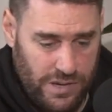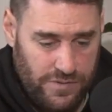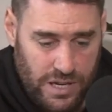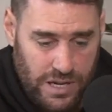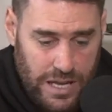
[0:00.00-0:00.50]

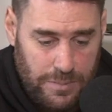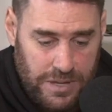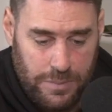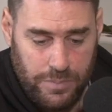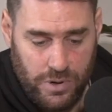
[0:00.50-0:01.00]
If I can lay him
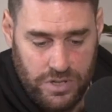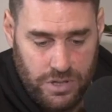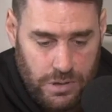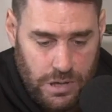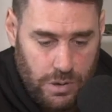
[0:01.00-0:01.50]
at that price,
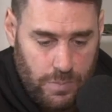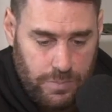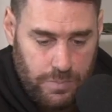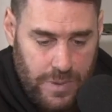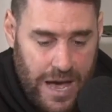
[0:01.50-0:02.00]
I'll
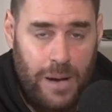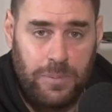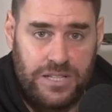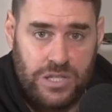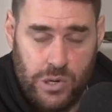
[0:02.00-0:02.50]

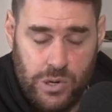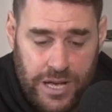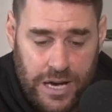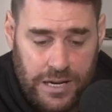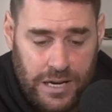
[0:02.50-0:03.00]
happily do
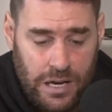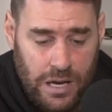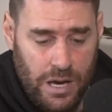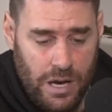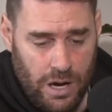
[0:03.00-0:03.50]
that. Now,
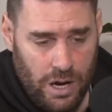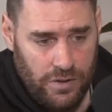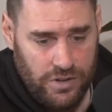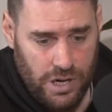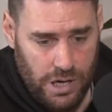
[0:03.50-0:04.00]

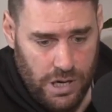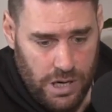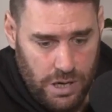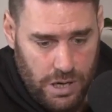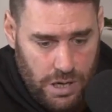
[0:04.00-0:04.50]
I've got an
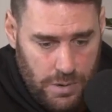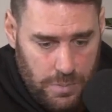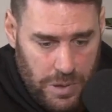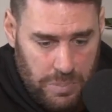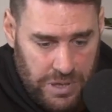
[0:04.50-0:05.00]

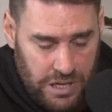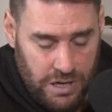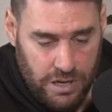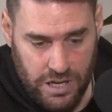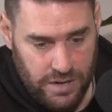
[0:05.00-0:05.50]

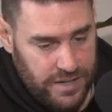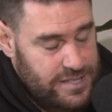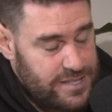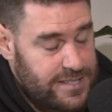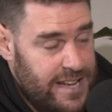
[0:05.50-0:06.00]
opinion. I don't have any
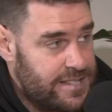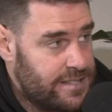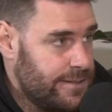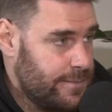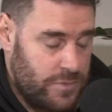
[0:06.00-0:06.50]

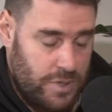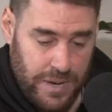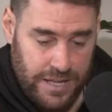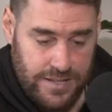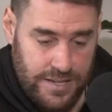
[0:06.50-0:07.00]
stats to
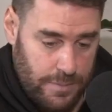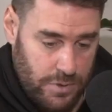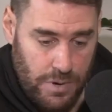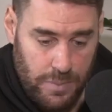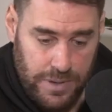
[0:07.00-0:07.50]
back this up.
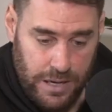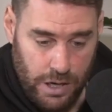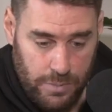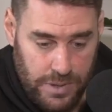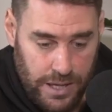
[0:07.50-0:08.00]
You might be able to
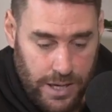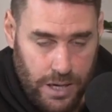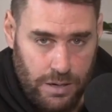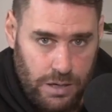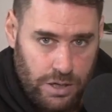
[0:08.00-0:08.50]
help me out.